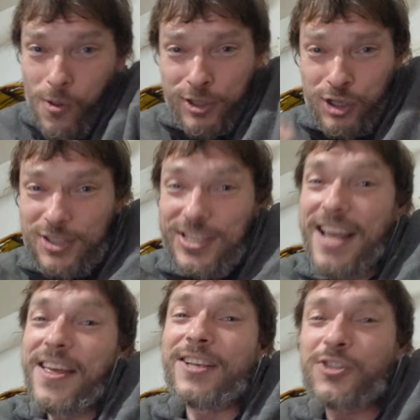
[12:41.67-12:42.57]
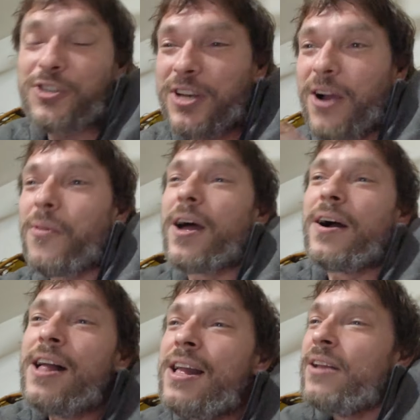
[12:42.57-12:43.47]
let's just say this. You know
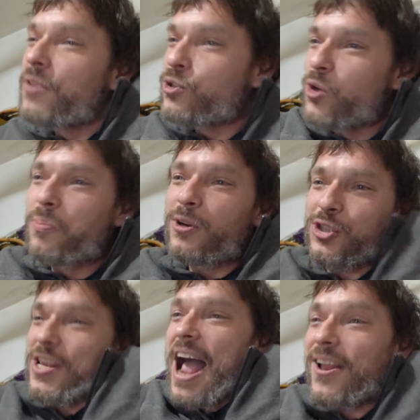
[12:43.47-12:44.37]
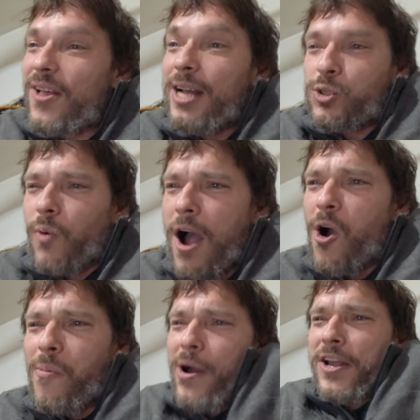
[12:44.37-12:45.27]
the the super satellites.
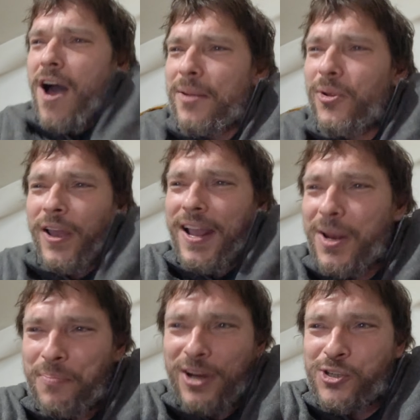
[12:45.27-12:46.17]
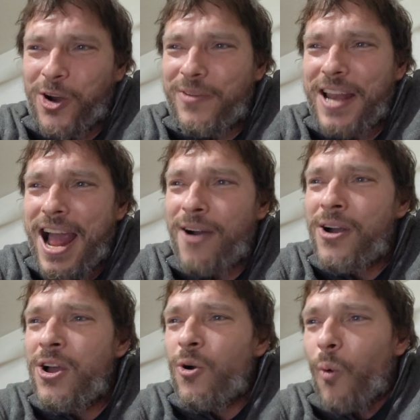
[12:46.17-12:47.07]
Wow, oh my God, I'm looking at a picture of it now.